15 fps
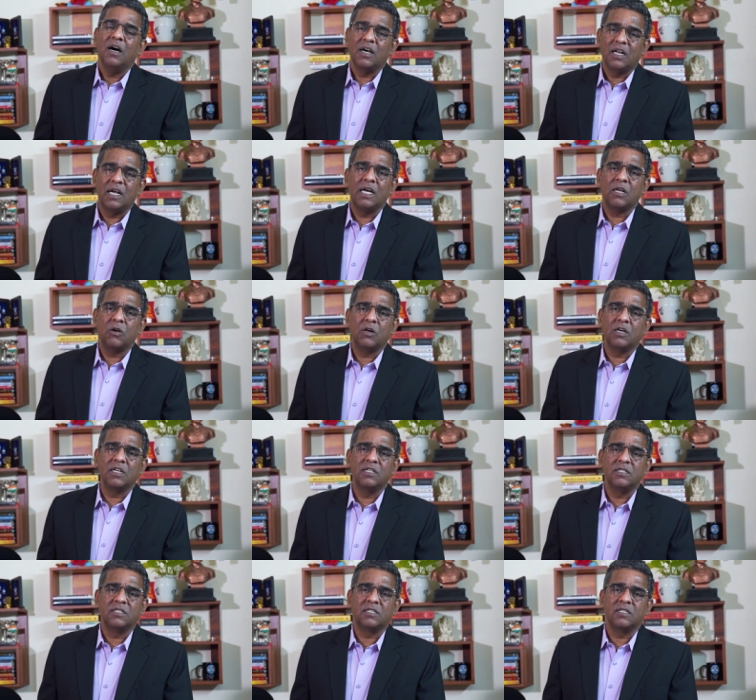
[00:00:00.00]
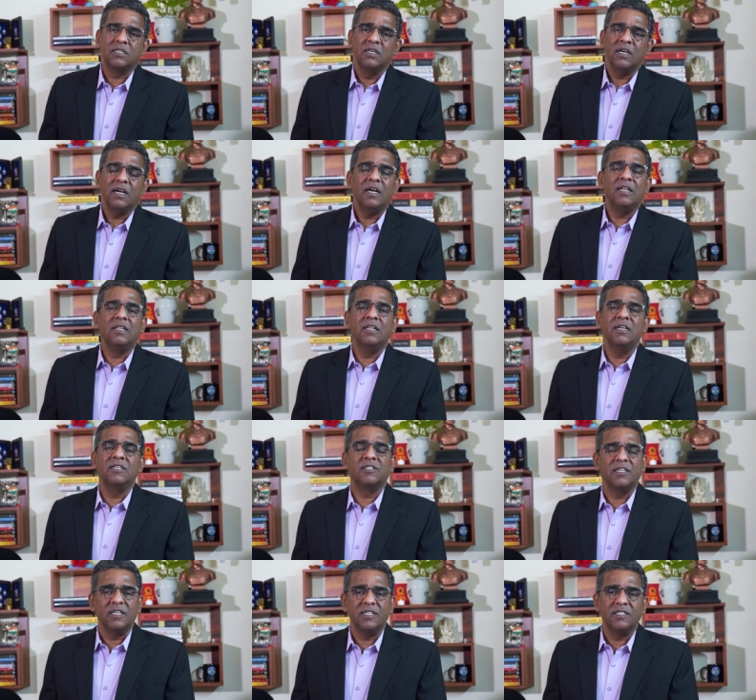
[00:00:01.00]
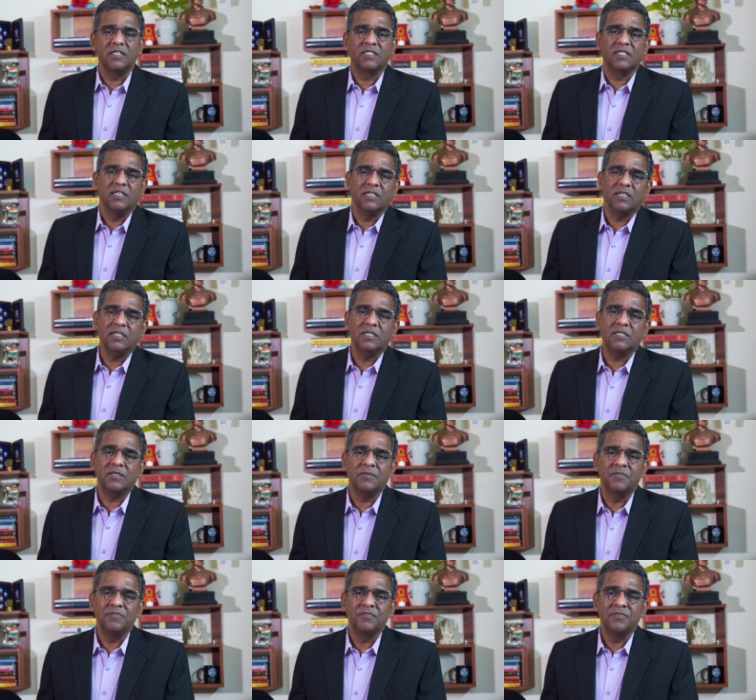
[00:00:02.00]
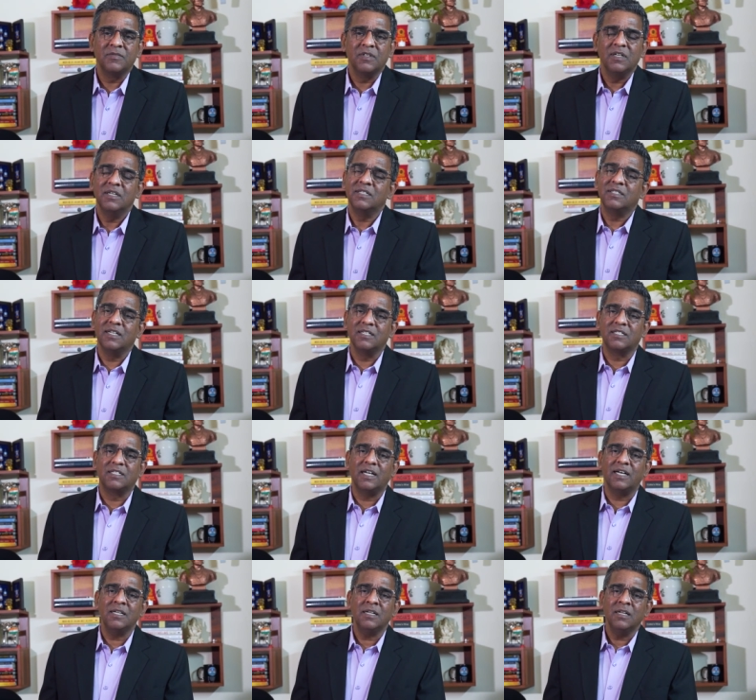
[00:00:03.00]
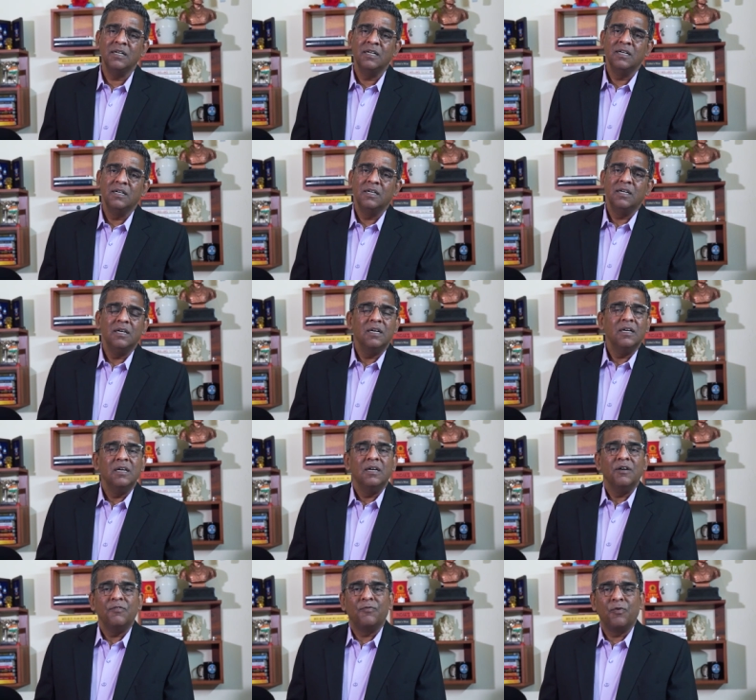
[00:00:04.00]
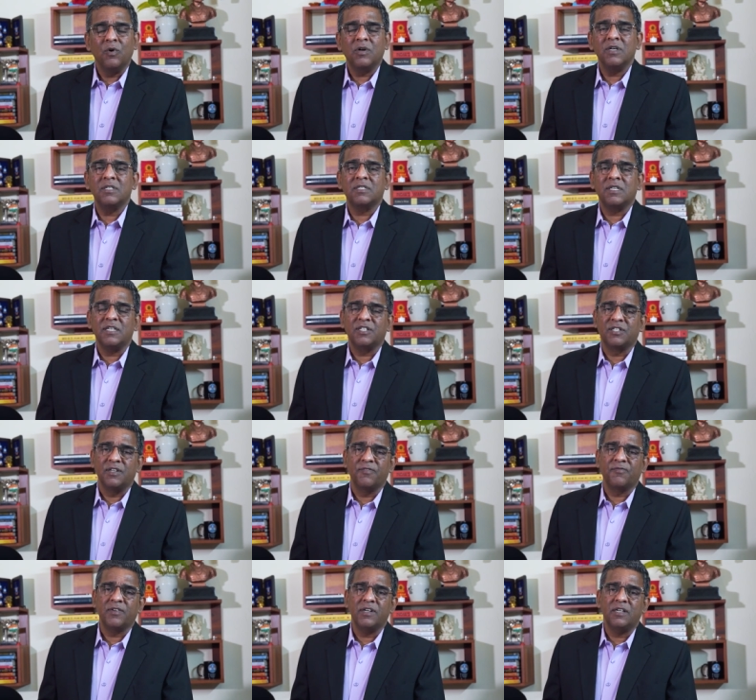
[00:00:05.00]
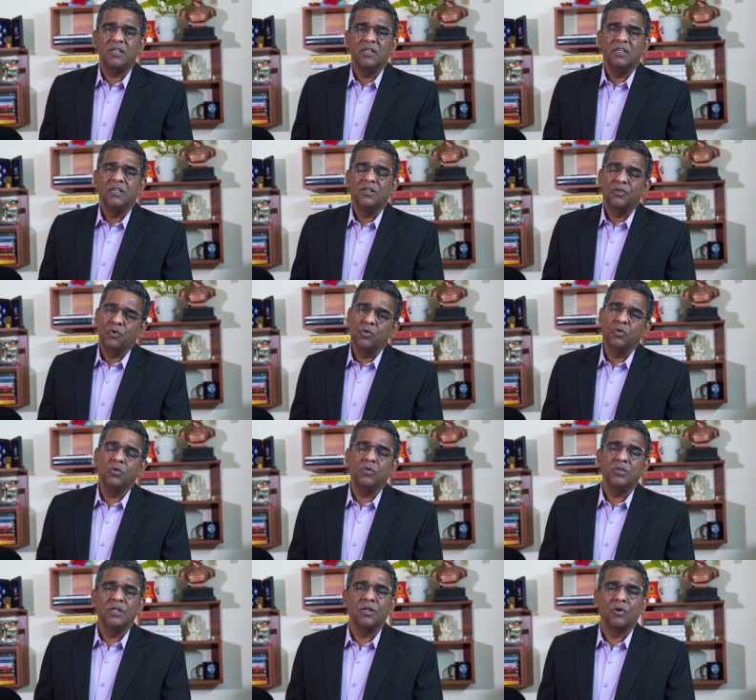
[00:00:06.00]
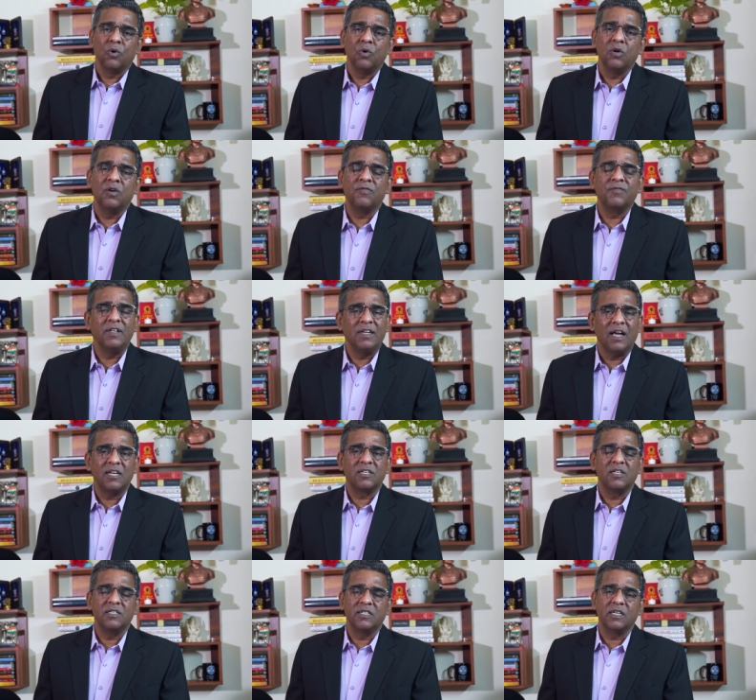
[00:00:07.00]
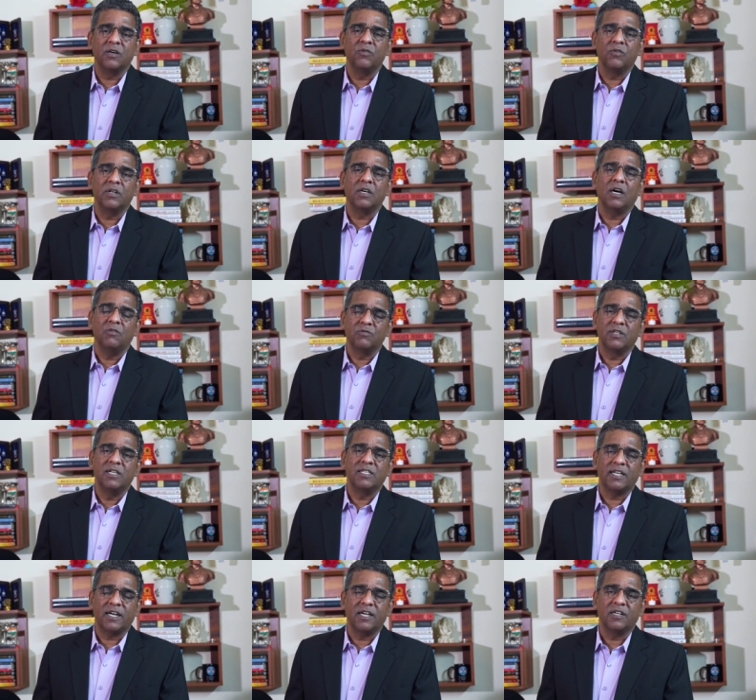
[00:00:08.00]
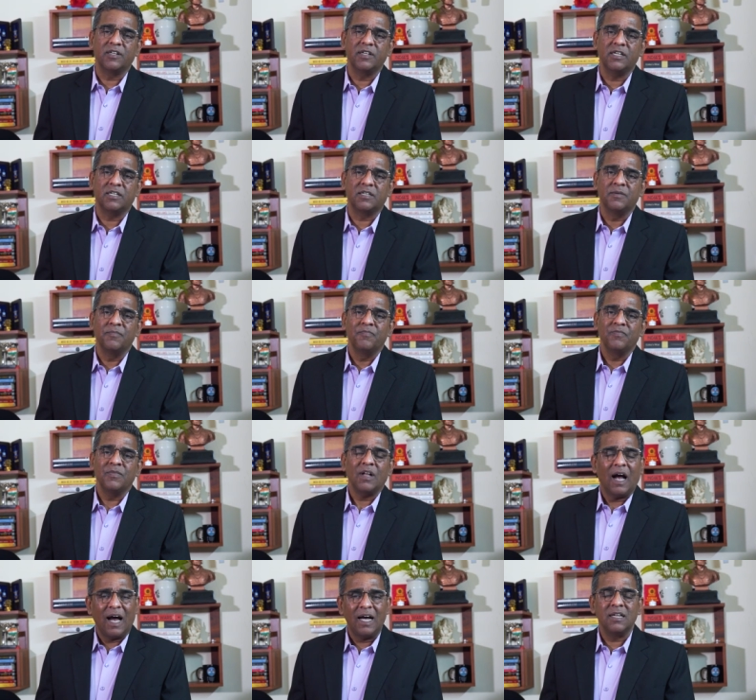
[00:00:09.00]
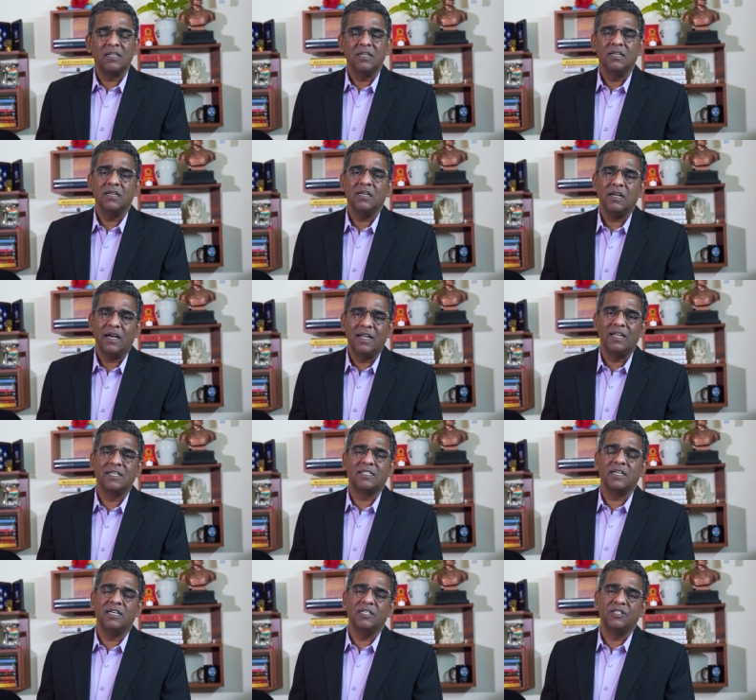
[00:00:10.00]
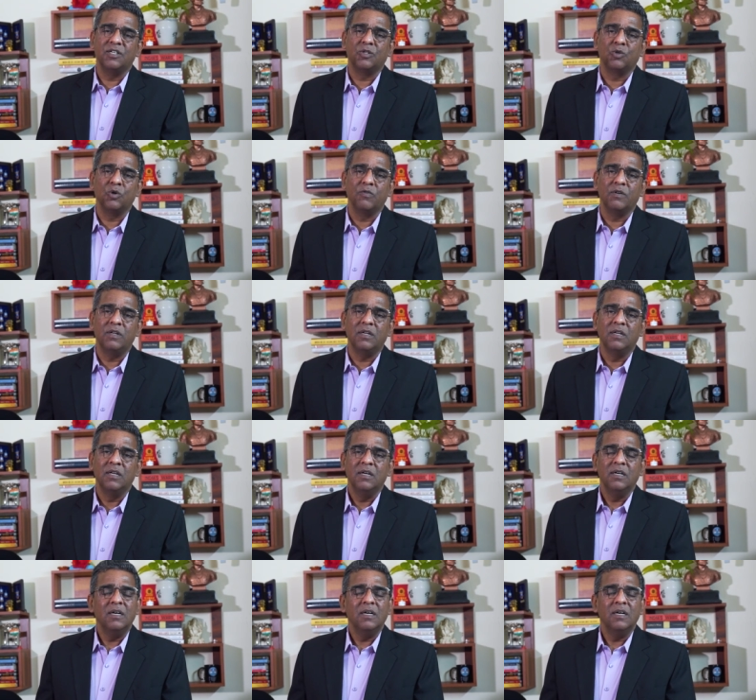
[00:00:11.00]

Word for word: a rare occurrence in these strategic circles. Since then, focus has shifted to the role of the National Security Council Secretariat and NSA Ajit Doval